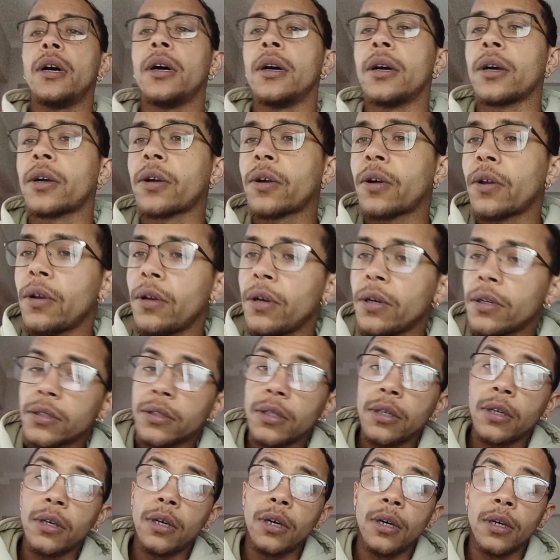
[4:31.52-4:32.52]
clocks
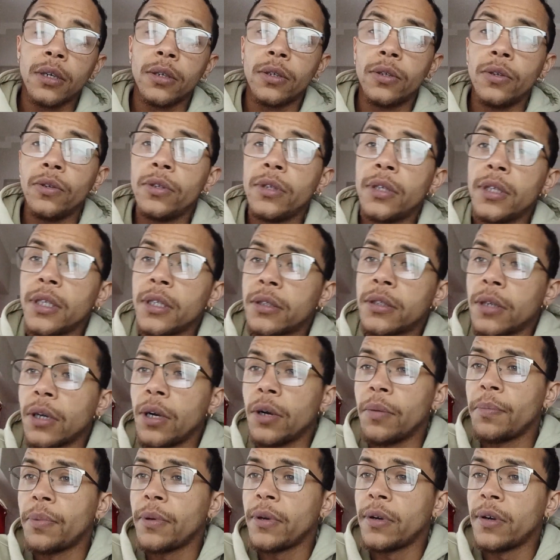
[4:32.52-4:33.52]
are a good
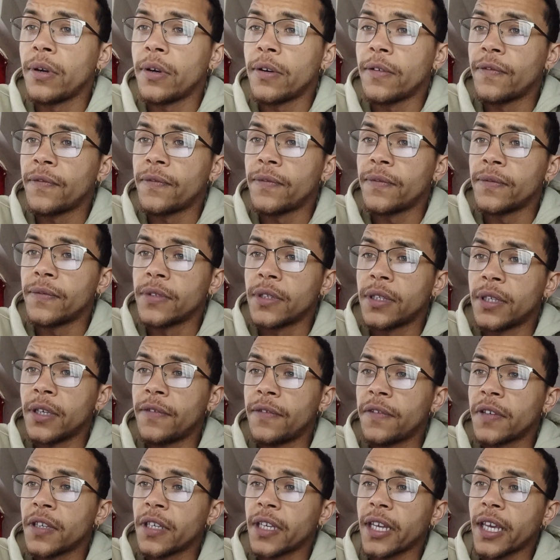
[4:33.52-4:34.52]
example of
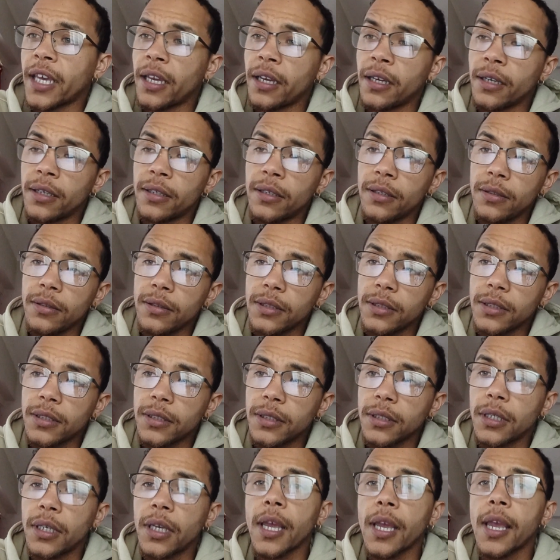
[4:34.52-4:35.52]
different
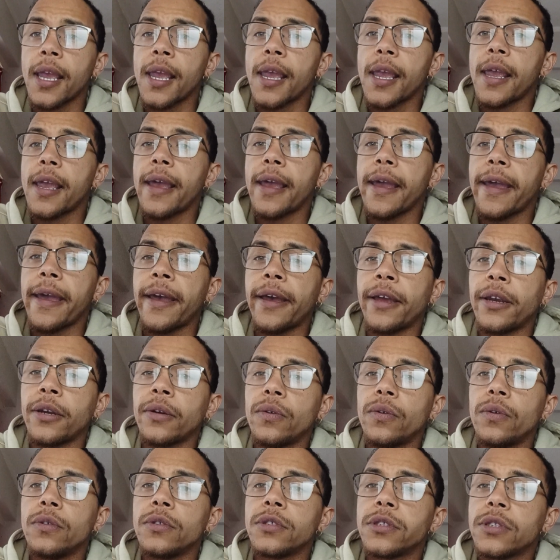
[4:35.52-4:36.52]
angles, and
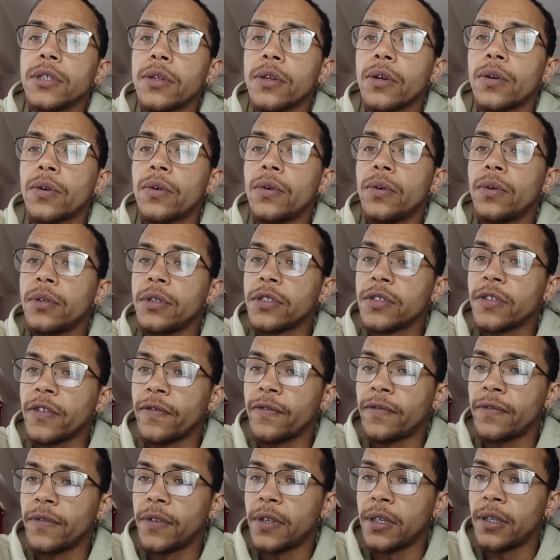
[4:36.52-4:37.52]
also the corners
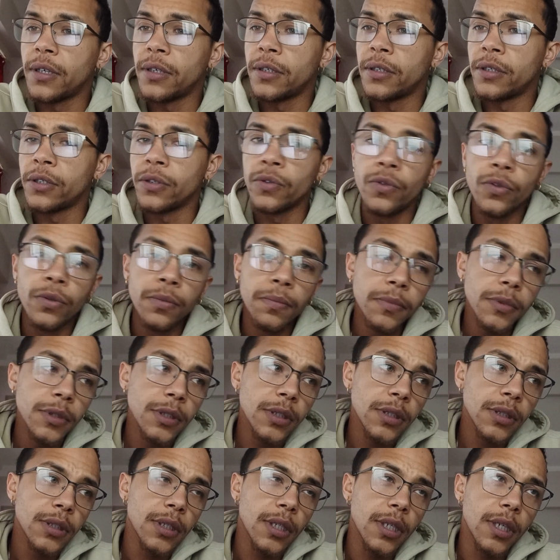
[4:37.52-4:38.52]
of
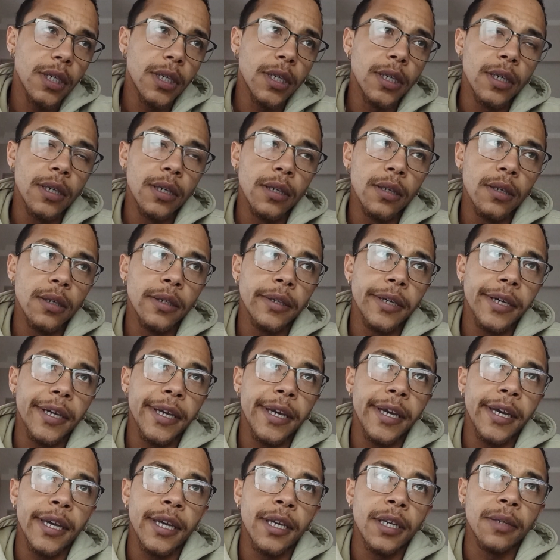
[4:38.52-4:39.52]
rooms
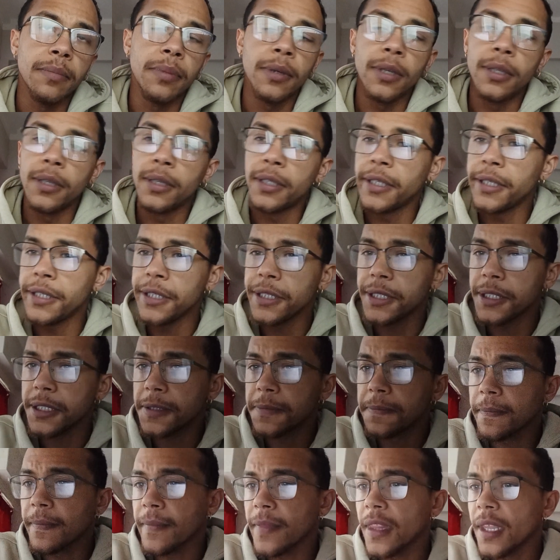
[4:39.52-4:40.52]
and buildings.
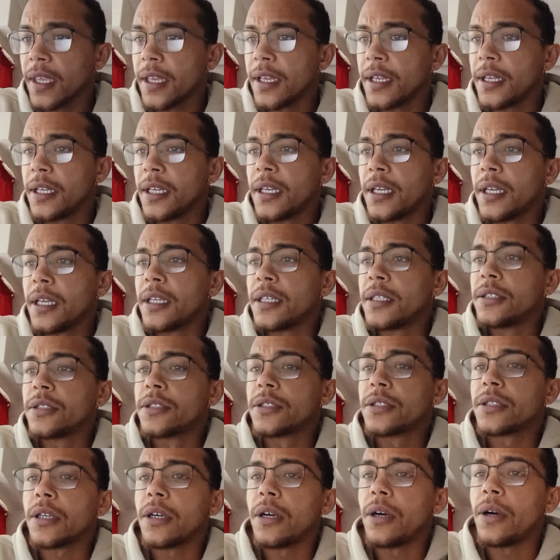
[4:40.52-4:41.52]

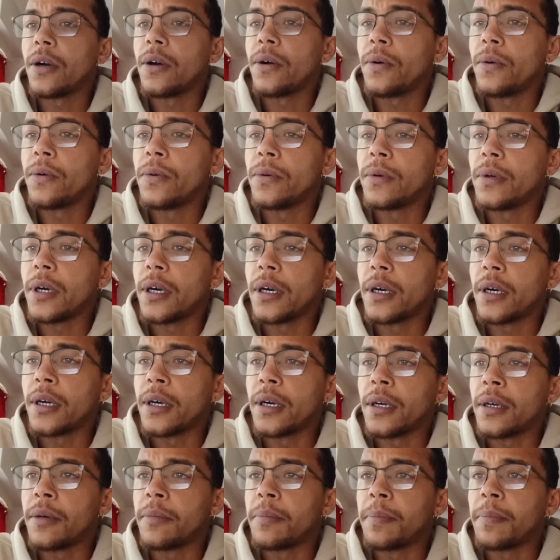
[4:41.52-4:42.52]
So
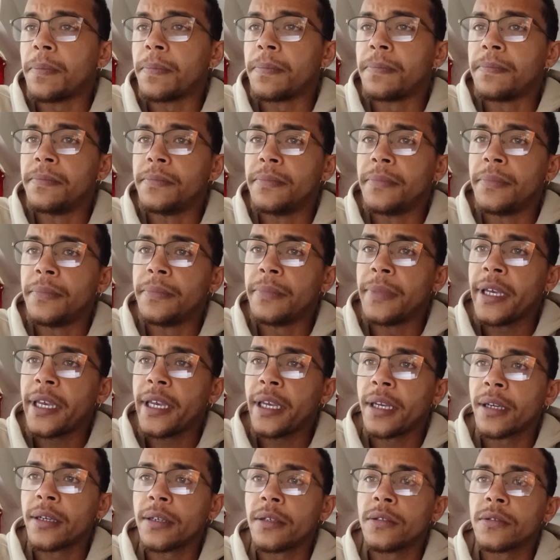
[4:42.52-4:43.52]

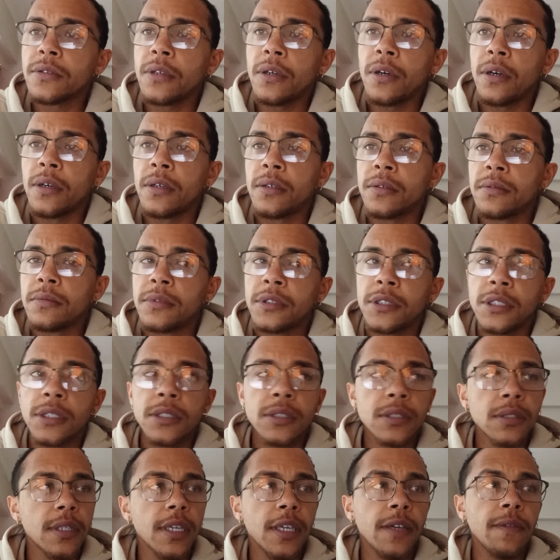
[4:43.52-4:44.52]
angles are
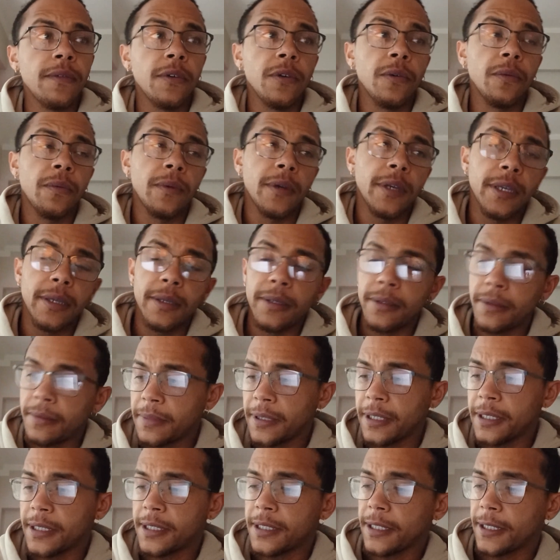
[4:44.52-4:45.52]
just everywhere,
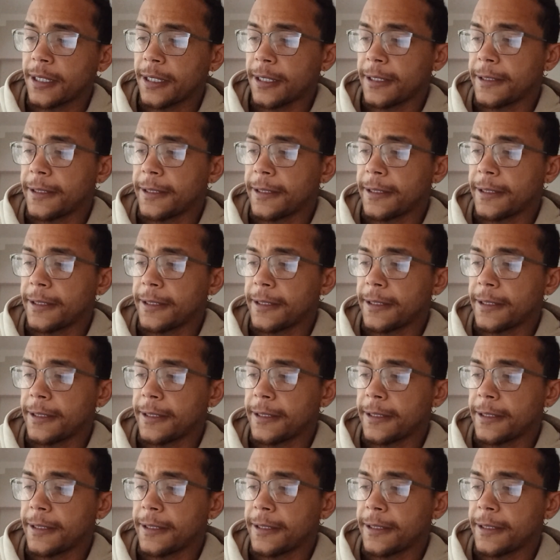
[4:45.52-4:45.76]
basically.